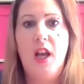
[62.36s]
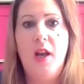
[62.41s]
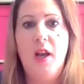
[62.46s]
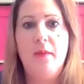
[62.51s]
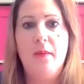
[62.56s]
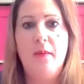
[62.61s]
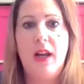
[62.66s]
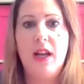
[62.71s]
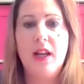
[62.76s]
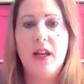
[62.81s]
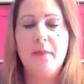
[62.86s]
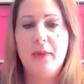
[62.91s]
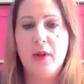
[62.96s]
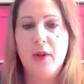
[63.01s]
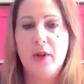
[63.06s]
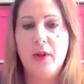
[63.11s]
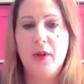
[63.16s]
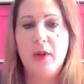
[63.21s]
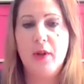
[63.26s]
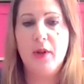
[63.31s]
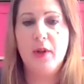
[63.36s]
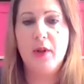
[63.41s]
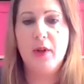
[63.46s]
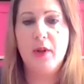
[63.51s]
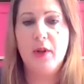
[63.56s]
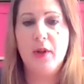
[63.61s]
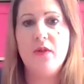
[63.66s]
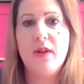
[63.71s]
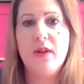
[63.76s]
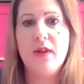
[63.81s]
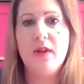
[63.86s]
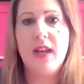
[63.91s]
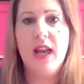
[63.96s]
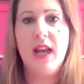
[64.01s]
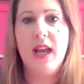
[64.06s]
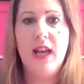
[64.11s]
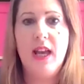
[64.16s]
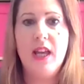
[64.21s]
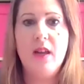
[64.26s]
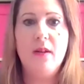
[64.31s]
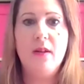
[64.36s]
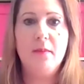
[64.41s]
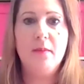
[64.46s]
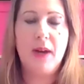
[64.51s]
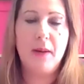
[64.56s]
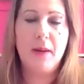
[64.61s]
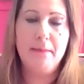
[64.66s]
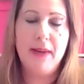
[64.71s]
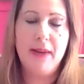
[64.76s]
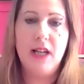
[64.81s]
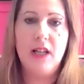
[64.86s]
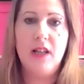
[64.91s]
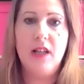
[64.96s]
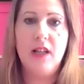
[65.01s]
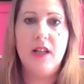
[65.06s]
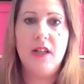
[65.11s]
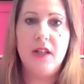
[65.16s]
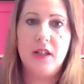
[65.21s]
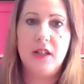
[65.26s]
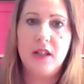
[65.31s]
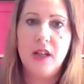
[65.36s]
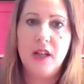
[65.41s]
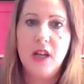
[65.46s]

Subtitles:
like Blood Cancer UK, Macmillan,